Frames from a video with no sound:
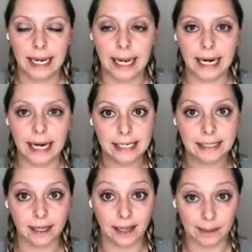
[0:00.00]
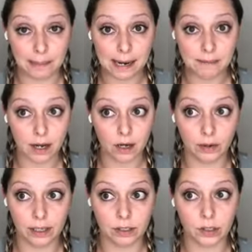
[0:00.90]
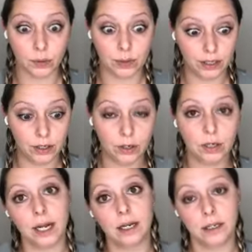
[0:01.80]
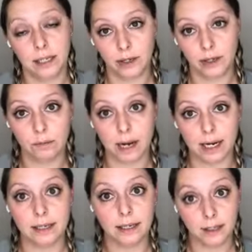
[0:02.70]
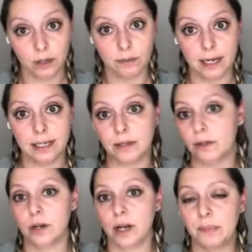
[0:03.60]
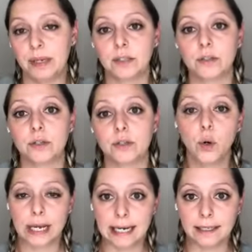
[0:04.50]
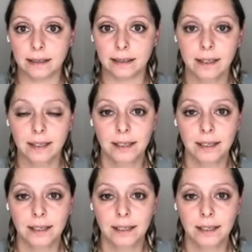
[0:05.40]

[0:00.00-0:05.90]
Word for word: and I say, like, my motto is you heal your gut heal your mind, heal your mind, heal your gut, because they're so connected.